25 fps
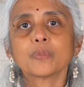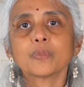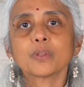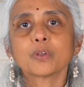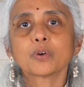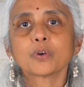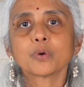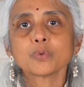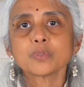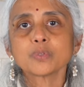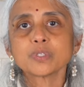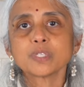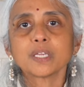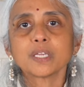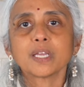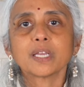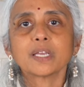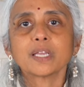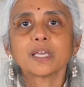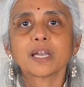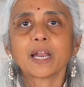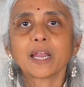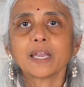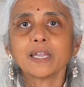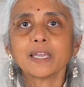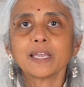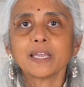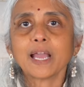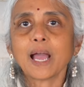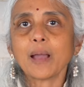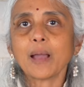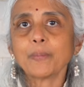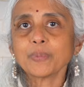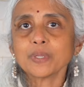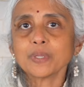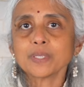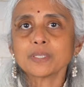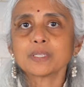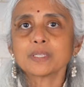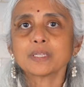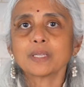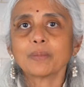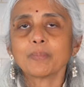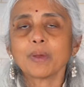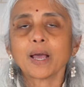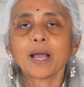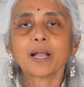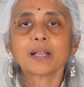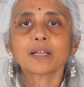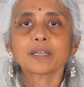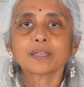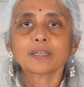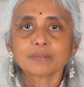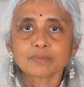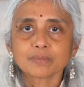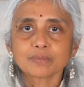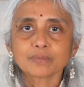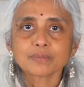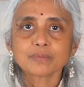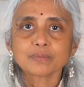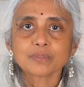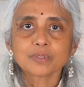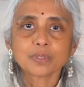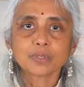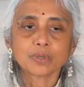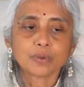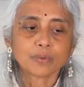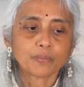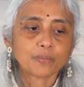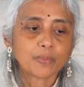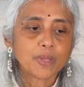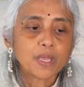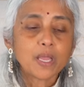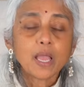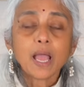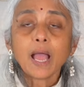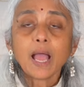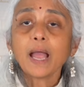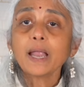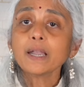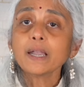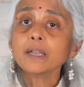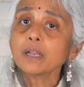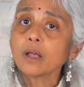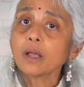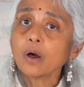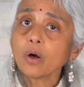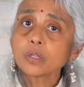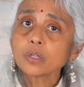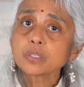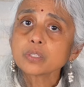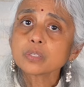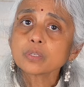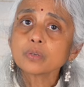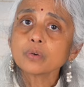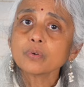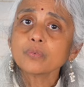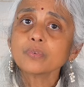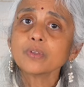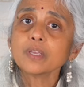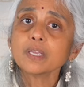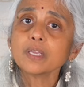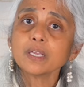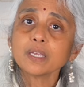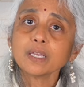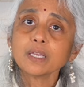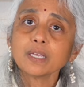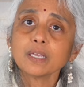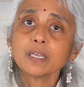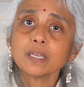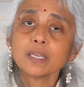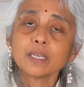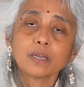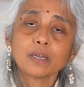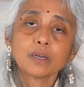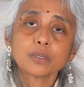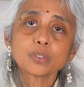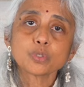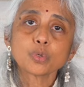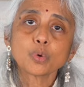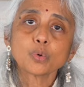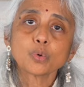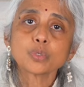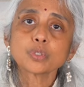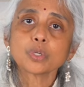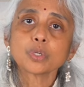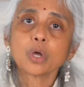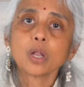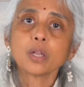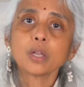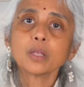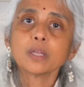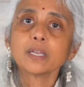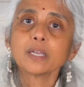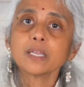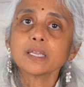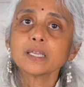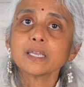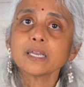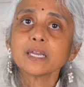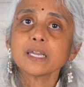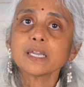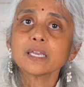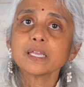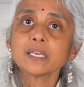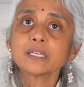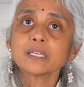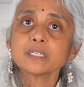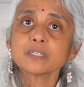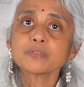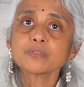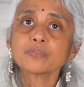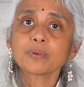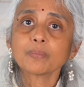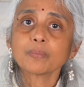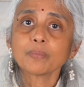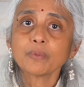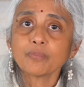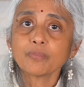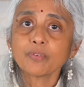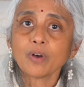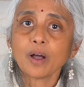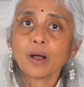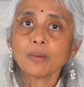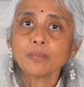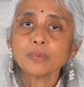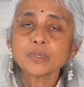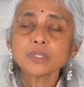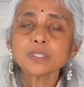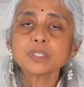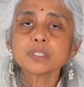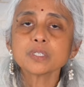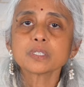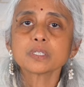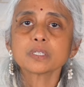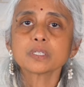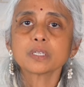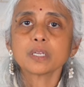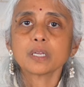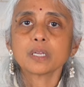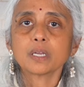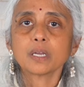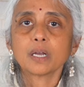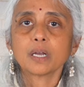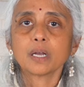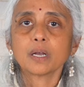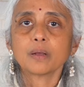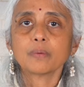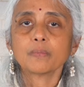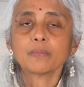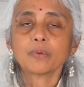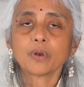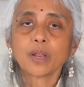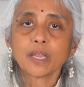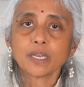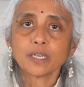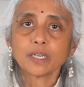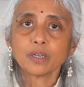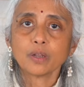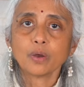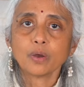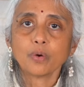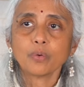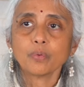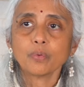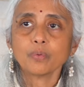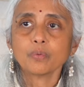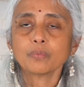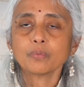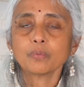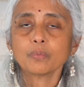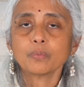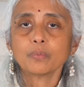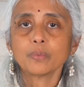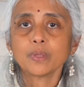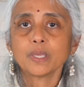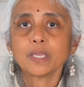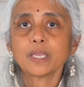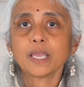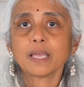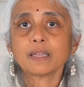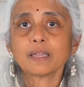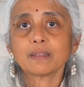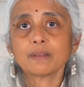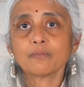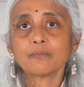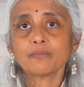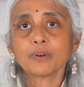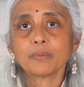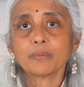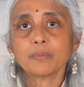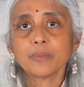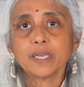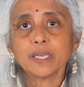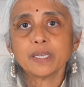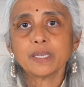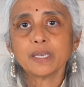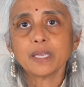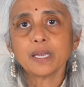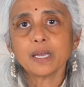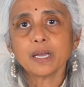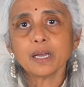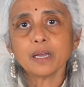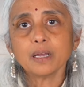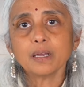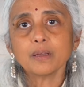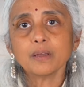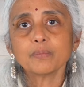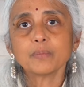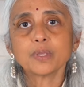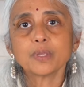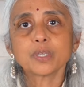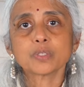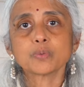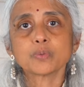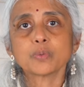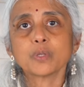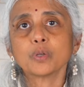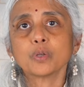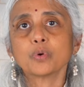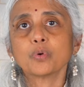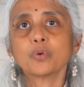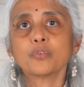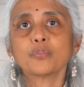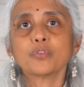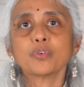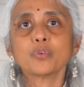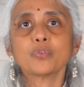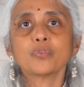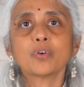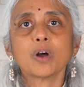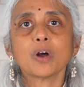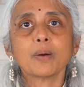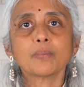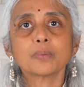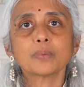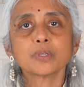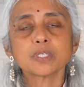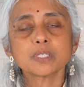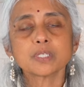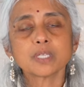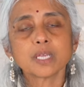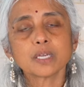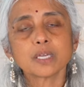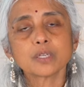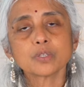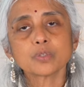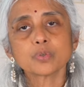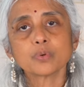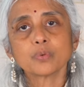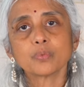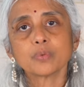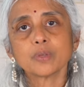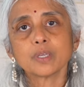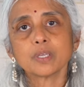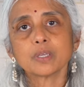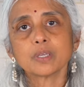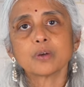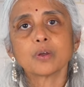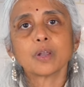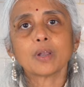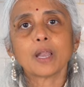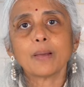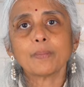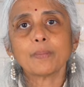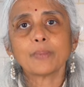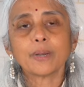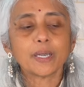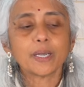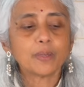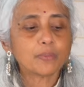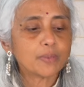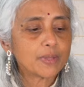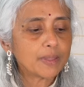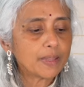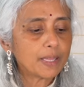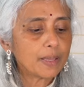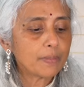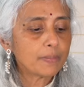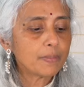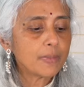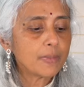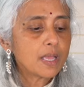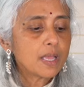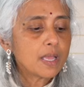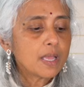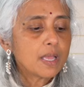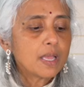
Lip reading: roasting and grinding happens in the back. So, and also we source all our ingredients from the farmers. Right now we get them from India because we know a few farmers there, so we collaborate with them.